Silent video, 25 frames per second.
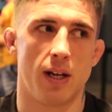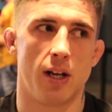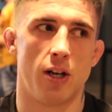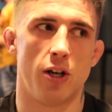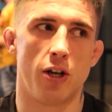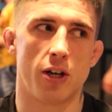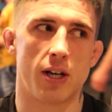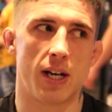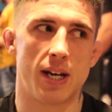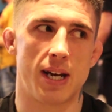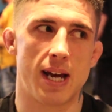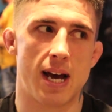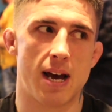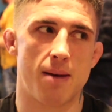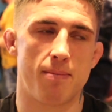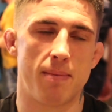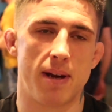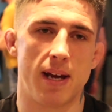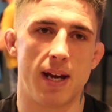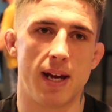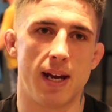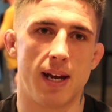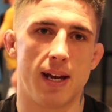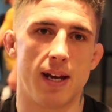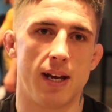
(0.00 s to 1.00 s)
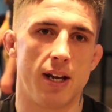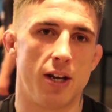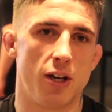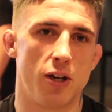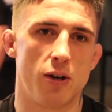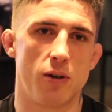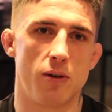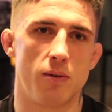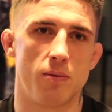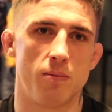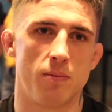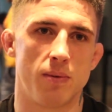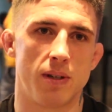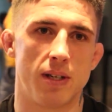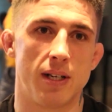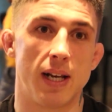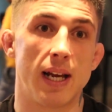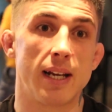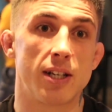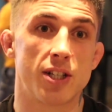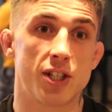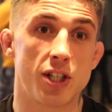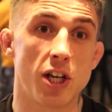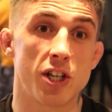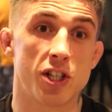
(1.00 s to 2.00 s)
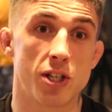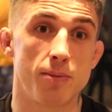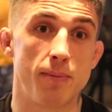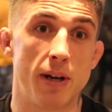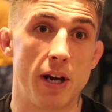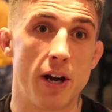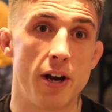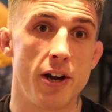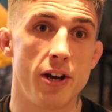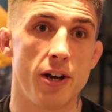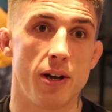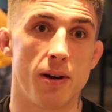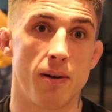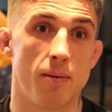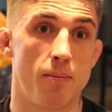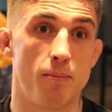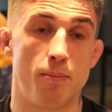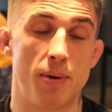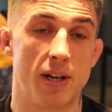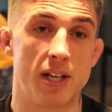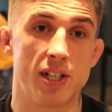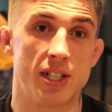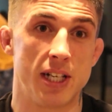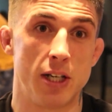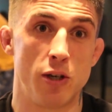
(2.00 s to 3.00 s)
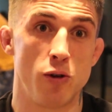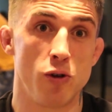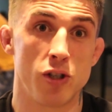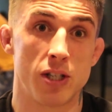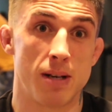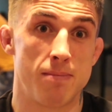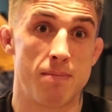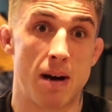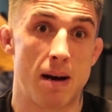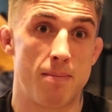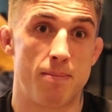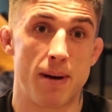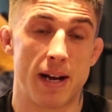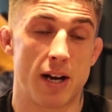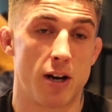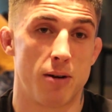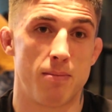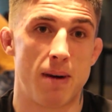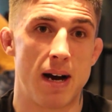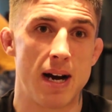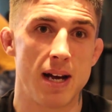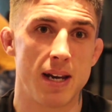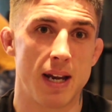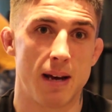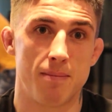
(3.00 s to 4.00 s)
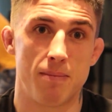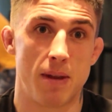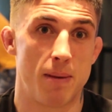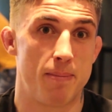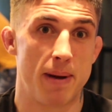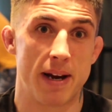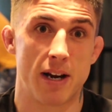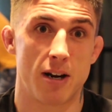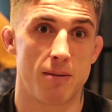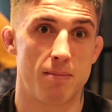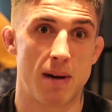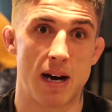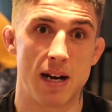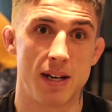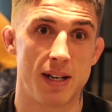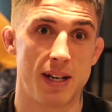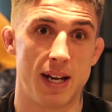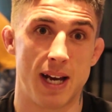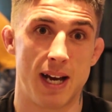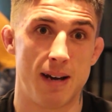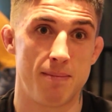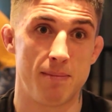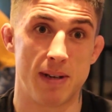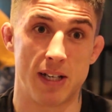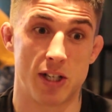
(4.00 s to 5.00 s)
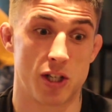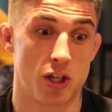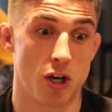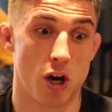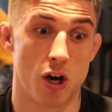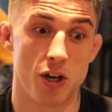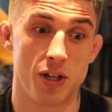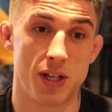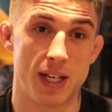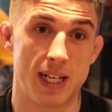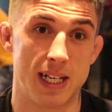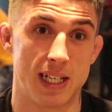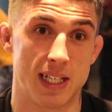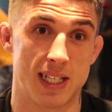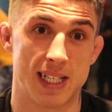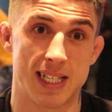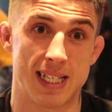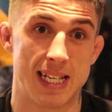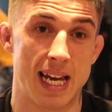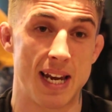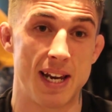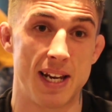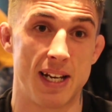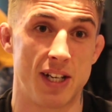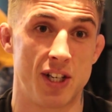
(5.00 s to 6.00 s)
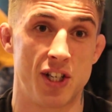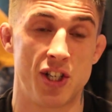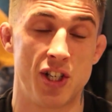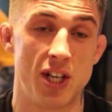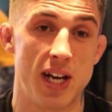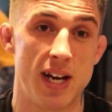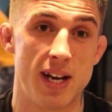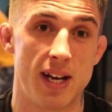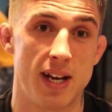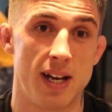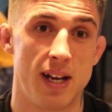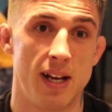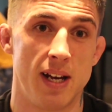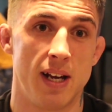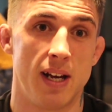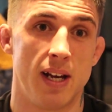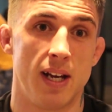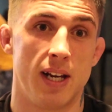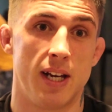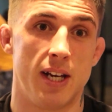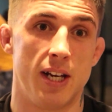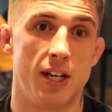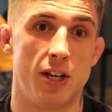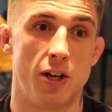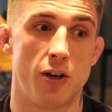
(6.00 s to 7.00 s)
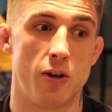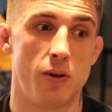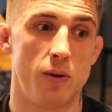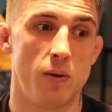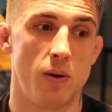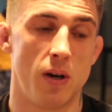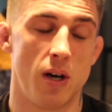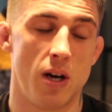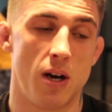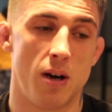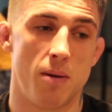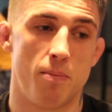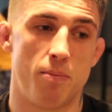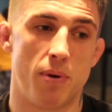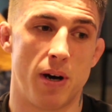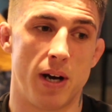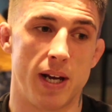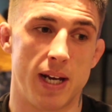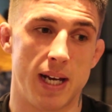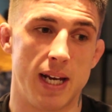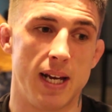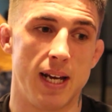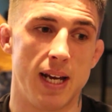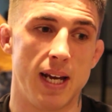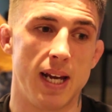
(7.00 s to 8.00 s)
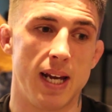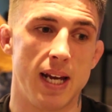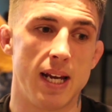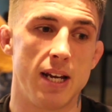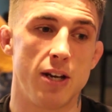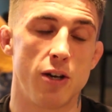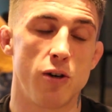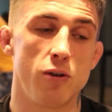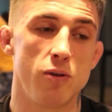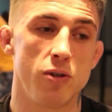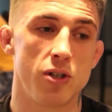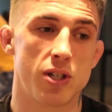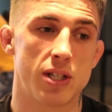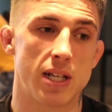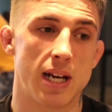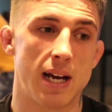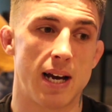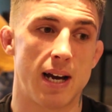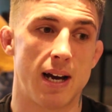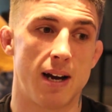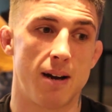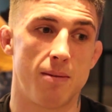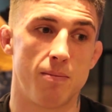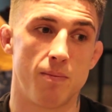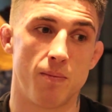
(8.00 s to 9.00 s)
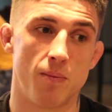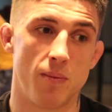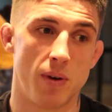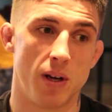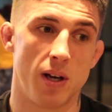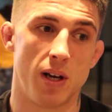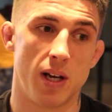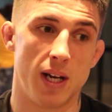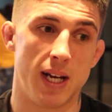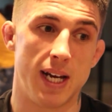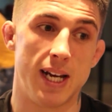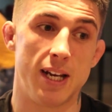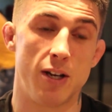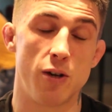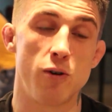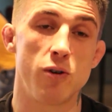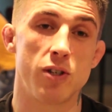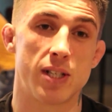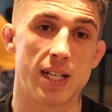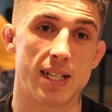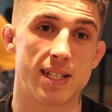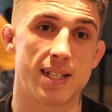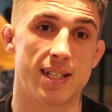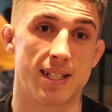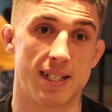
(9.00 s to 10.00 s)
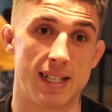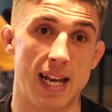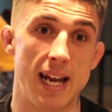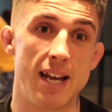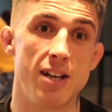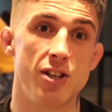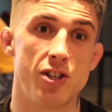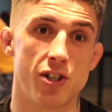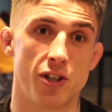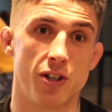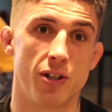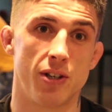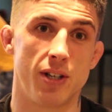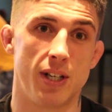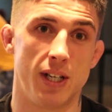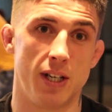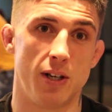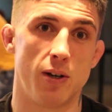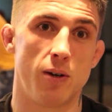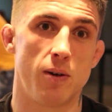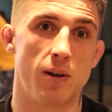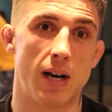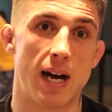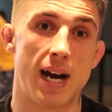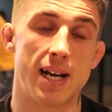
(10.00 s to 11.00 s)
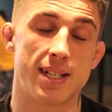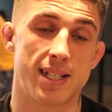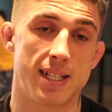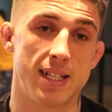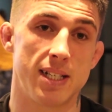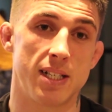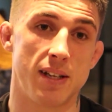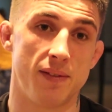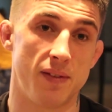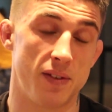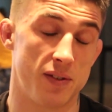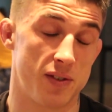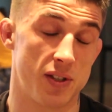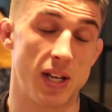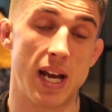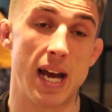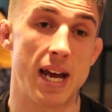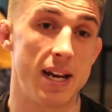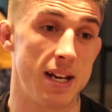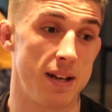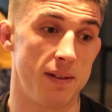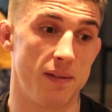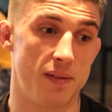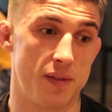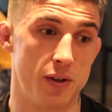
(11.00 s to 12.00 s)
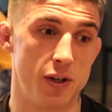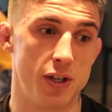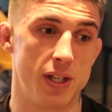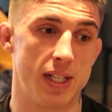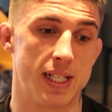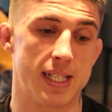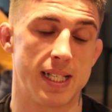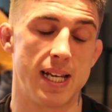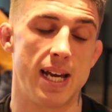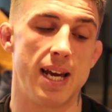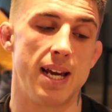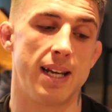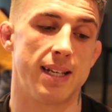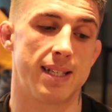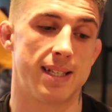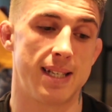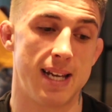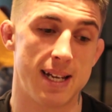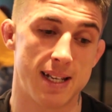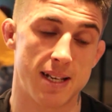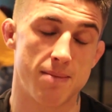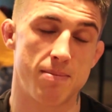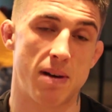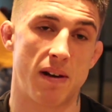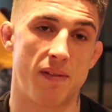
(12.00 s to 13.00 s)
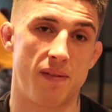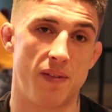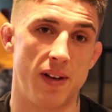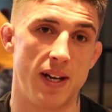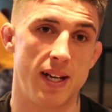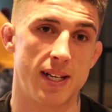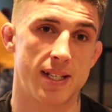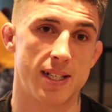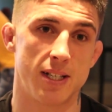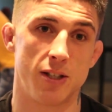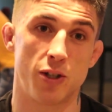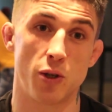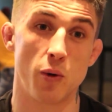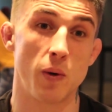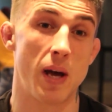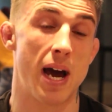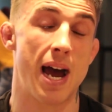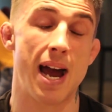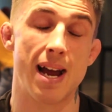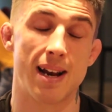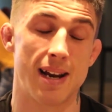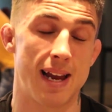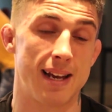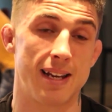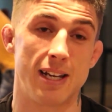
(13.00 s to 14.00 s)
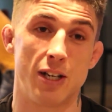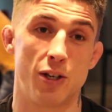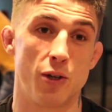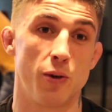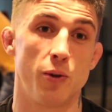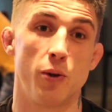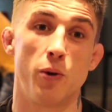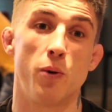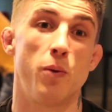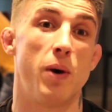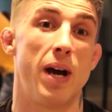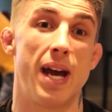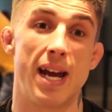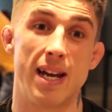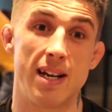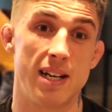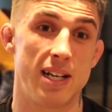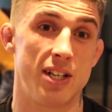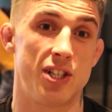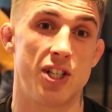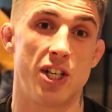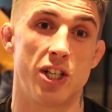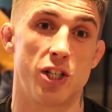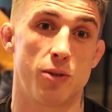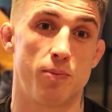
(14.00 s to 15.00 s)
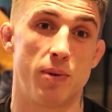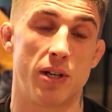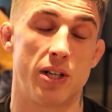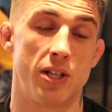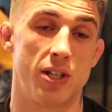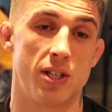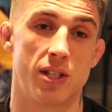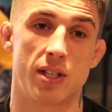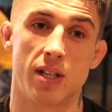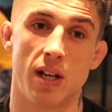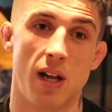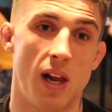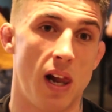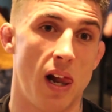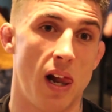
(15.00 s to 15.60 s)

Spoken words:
looking at me, you know, like sussing me out, because he knows I'm a bigger man. I'm the bigger man than him. He's gaunt, he's skinny as shit, you know. But he knows that he knows this is danger. You know, I says if there's anything for you to say it to my face, and don't act like you don't know what English is, because